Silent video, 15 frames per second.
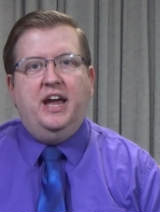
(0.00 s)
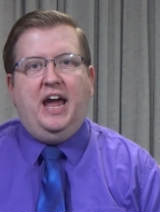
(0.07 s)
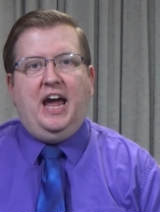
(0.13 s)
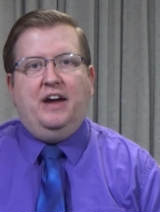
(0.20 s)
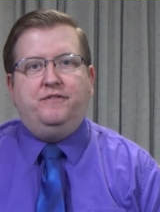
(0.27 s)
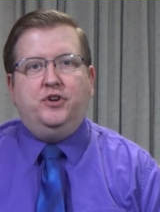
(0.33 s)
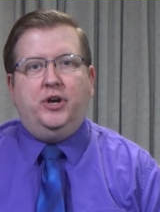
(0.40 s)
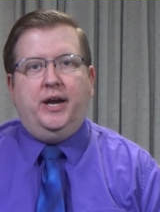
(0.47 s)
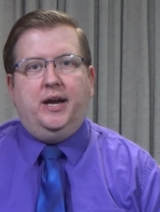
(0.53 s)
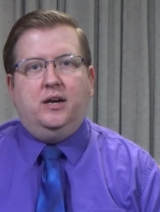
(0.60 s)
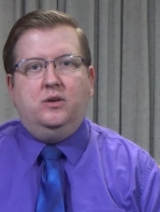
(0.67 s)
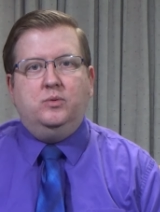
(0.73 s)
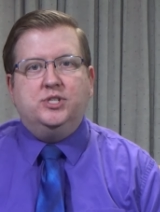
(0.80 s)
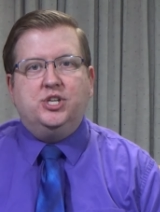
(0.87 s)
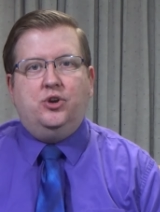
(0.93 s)
After
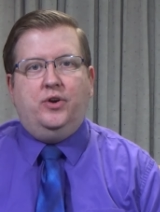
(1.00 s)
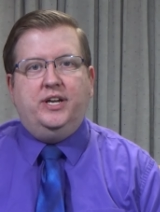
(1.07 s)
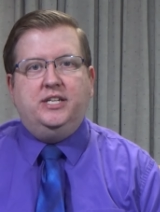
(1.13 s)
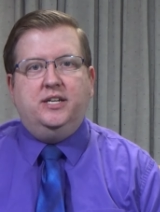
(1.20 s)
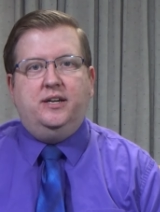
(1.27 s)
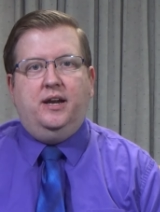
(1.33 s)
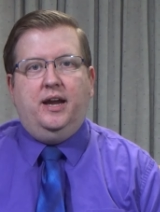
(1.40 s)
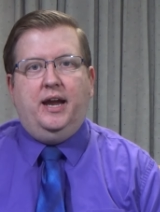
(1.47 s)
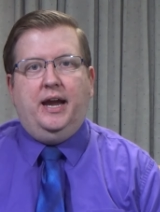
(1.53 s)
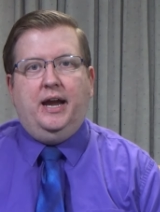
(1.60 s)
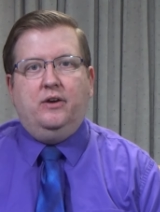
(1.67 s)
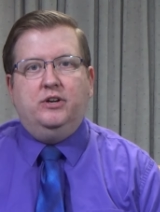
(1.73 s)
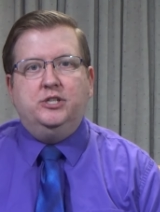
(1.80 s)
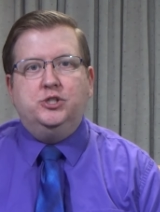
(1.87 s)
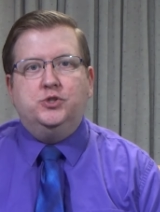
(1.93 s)
Aaron was anointed,
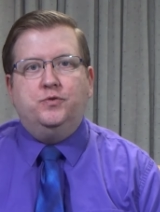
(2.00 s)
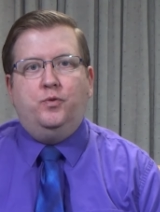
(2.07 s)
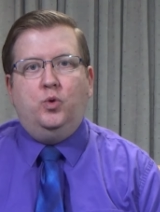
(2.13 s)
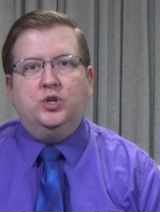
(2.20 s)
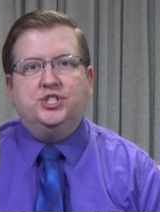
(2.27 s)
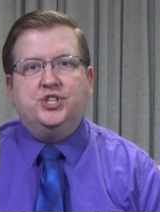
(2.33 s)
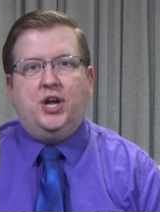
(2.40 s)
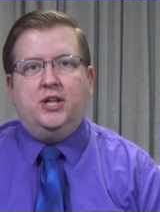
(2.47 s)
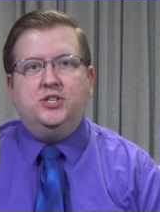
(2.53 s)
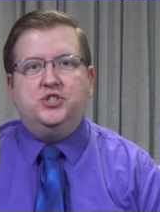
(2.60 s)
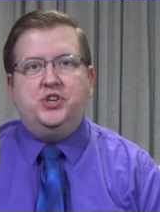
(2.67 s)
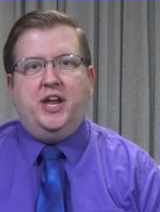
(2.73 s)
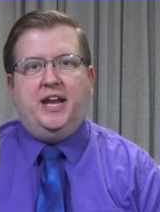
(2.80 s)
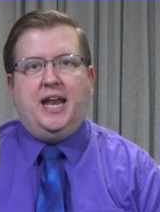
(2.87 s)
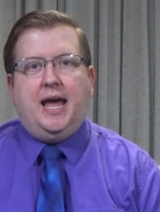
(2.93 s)
Aaron's four sons,
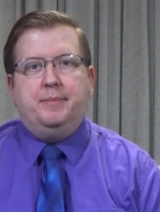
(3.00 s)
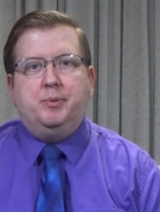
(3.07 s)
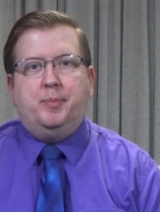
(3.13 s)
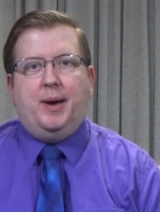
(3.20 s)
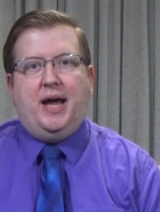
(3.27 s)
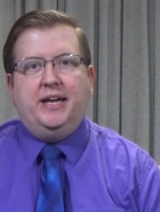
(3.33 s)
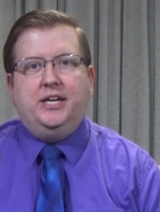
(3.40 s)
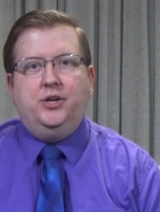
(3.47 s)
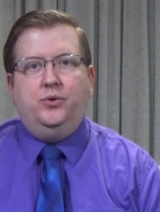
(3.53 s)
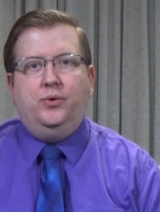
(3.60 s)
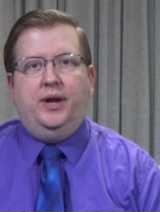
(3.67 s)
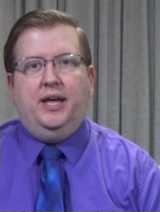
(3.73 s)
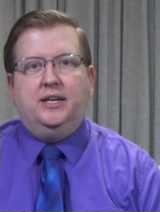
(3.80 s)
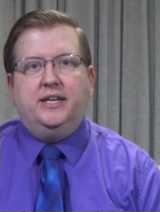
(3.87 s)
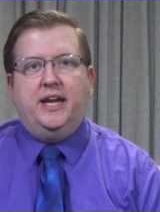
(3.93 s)
Nadab,
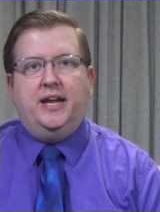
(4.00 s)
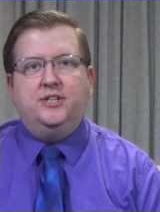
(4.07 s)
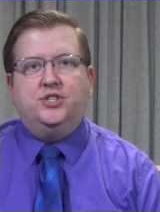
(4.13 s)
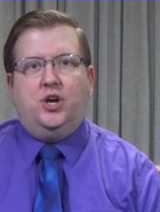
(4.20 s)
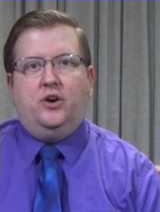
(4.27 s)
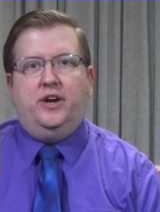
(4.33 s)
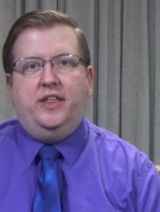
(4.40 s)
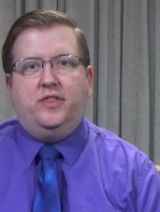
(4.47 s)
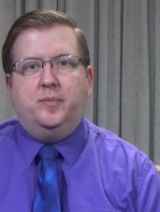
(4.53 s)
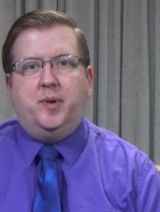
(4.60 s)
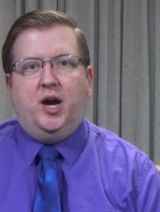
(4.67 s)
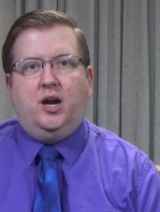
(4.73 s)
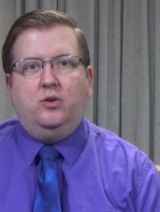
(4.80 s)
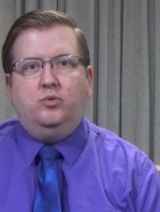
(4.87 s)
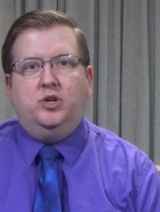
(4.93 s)
Abihu, Eleazar, and
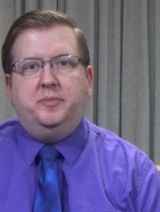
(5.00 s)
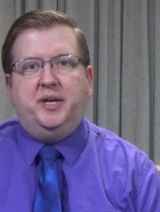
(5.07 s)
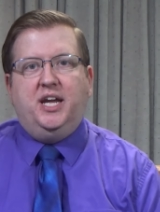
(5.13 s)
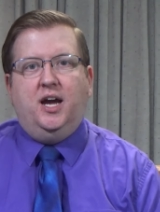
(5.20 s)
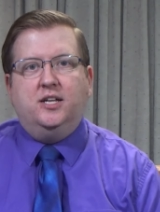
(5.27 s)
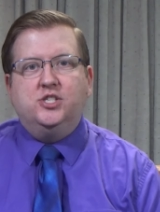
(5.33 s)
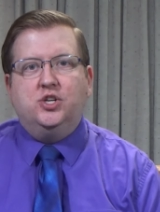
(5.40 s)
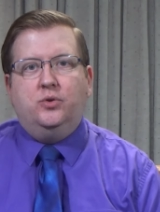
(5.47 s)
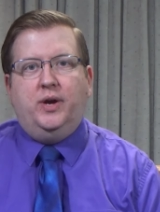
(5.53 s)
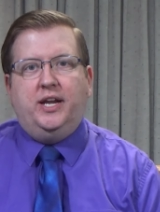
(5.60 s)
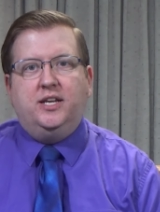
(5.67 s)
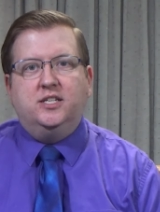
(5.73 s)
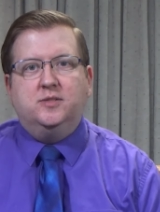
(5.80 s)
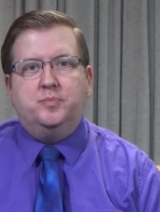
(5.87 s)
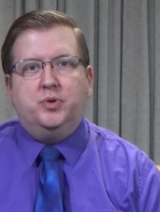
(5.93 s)
Ithamar, were to be
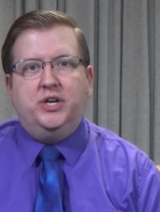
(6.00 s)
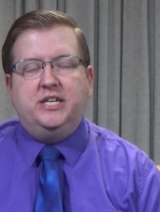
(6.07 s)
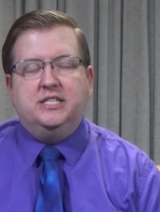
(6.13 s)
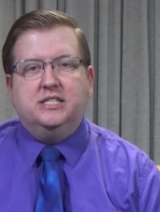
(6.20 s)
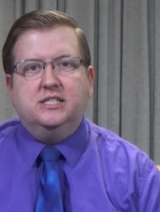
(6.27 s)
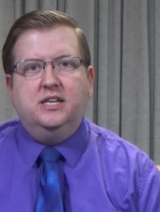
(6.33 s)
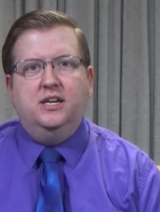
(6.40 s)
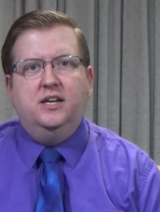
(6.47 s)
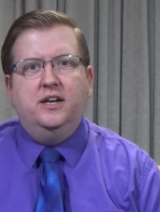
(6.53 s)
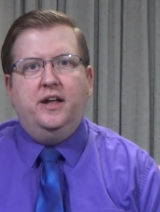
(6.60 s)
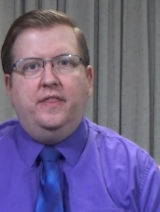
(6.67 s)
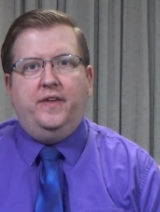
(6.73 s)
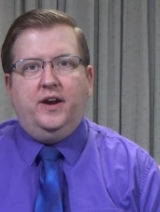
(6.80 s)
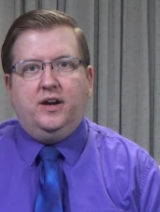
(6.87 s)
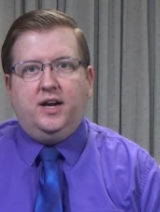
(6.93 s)
consecrated as priests.
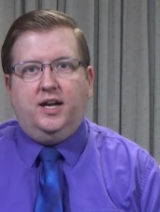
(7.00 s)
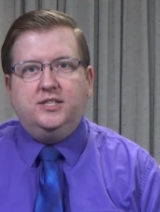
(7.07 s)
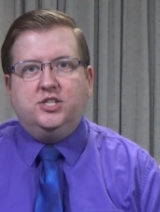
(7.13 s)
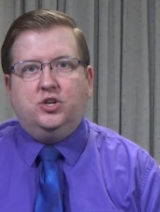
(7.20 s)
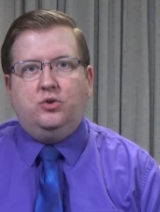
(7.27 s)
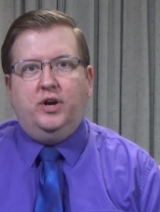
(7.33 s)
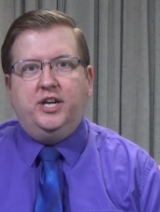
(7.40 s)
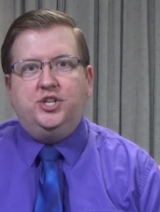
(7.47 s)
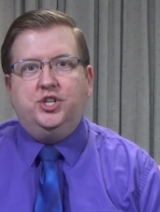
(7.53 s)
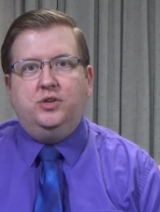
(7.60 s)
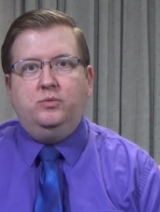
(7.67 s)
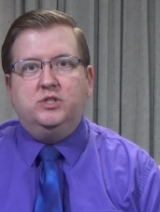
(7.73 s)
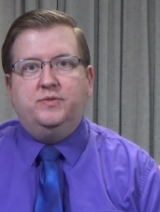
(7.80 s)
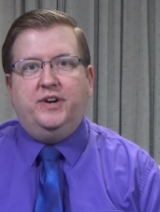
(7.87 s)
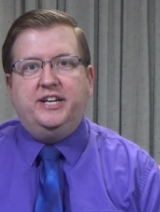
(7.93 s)
Their consecration
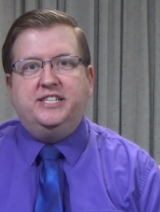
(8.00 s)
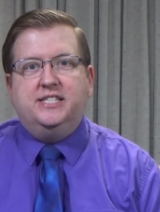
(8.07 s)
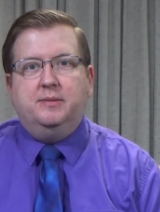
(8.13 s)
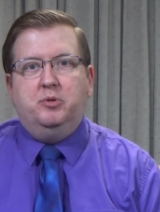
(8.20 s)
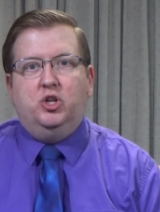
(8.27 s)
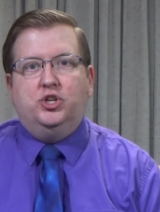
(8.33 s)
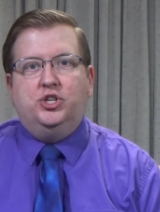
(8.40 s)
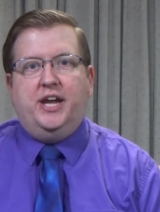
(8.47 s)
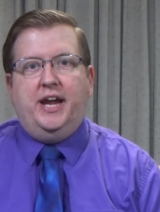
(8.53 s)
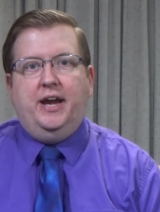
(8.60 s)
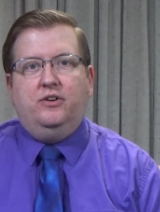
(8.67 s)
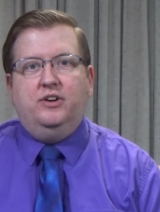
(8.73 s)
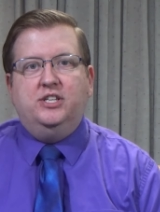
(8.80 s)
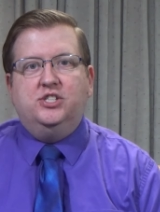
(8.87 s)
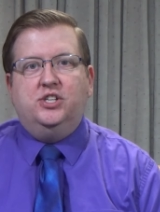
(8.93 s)
was very similar to
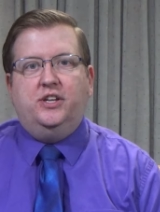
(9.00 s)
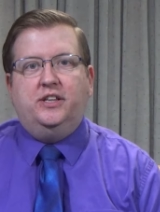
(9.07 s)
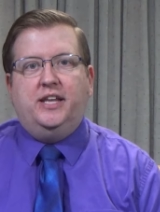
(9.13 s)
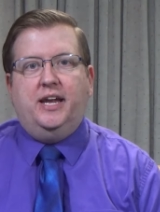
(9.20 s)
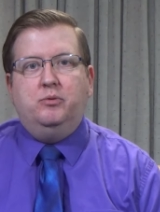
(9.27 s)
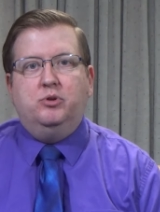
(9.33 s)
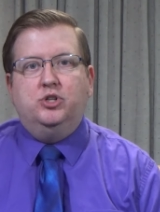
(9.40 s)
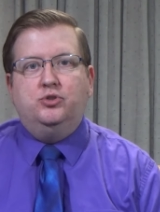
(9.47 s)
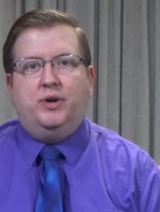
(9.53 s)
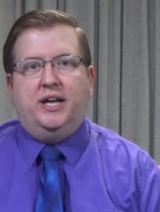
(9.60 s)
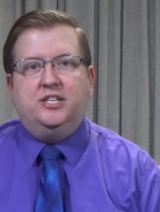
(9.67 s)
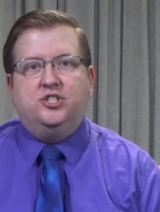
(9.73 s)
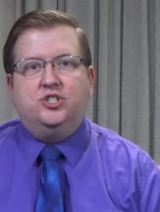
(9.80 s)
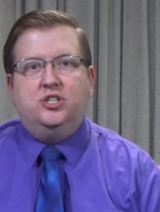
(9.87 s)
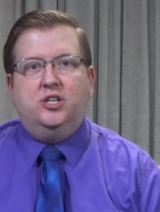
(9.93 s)
Aaron's in that they were
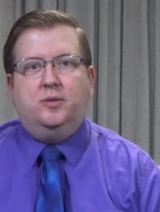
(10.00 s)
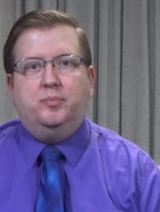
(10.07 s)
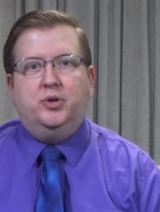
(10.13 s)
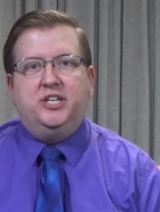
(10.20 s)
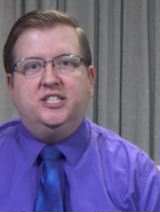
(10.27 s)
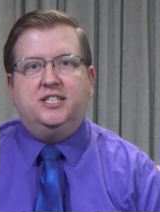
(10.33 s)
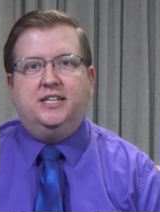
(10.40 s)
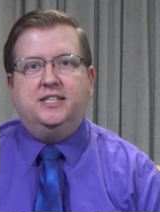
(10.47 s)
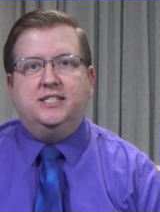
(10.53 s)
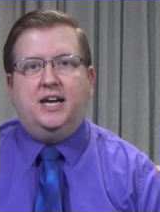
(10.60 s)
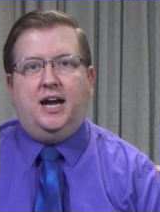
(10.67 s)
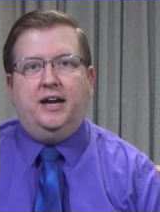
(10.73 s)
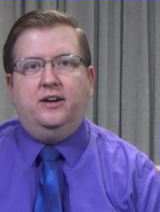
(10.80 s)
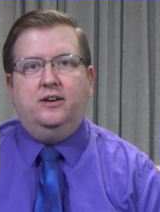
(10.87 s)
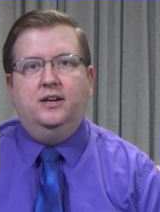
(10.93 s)
dressed in their priestly
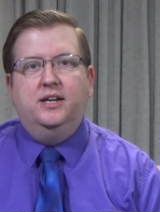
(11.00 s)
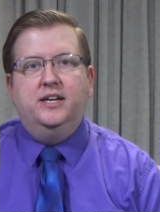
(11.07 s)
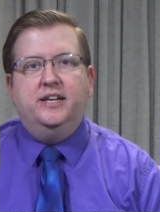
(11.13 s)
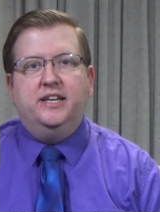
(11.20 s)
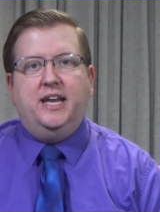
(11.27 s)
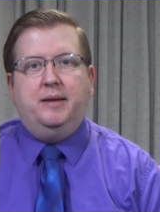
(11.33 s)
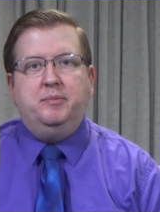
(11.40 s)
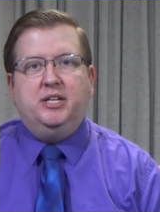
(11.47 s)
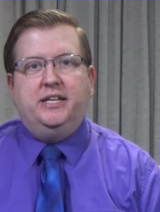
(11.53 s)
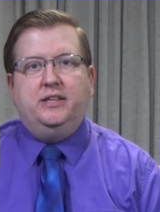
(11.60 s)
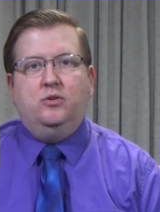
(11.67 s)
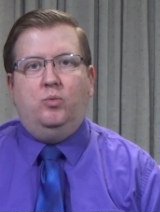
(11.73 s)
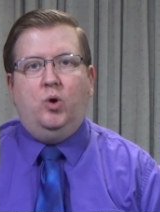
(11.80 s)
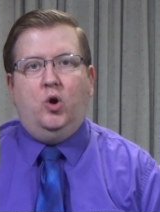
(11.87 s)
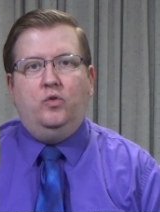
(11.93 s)
attire namely
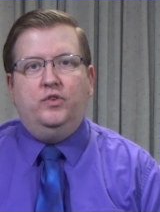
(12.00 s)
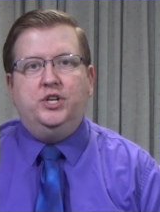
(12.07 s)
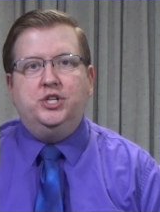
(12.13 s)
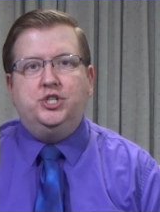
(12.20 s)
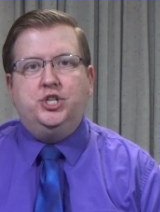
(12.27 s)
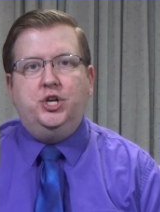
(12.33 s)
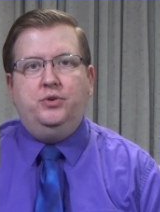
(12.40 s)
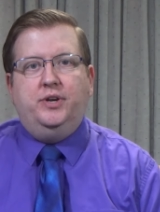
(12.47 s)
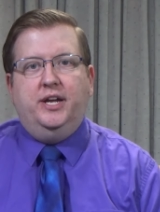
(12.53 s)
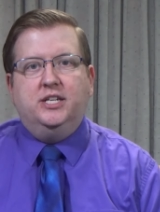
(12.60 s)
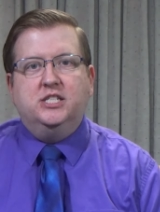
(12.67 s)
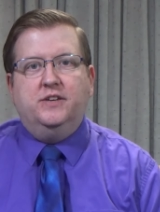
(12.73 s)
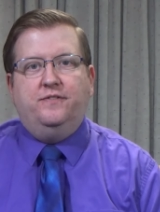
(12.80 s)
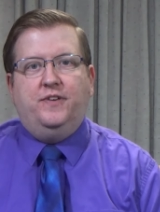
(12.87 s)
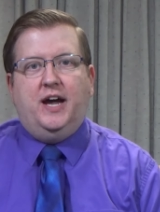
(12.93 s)
the woven
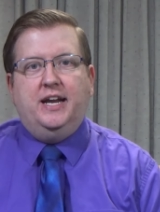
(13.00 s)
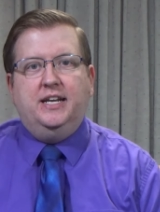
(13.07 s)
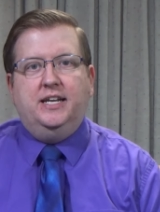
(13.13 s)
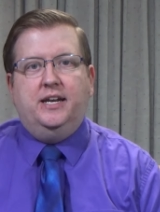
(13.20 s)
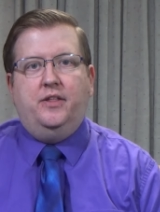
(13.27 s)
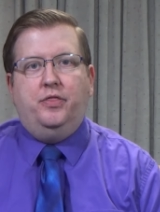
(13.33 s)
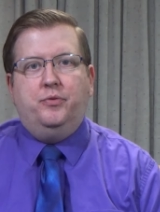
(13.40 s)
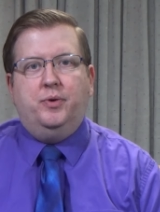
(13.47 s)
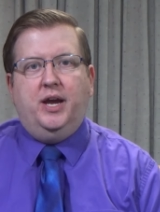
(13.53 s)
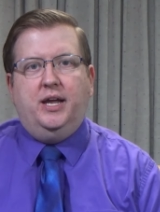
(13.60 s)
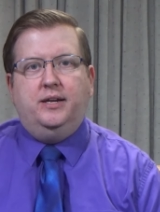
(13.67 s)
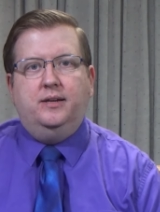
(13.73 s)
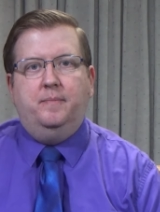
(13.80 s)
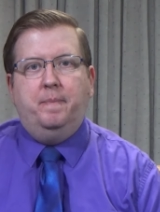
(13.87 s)
tunics of fine linen thread.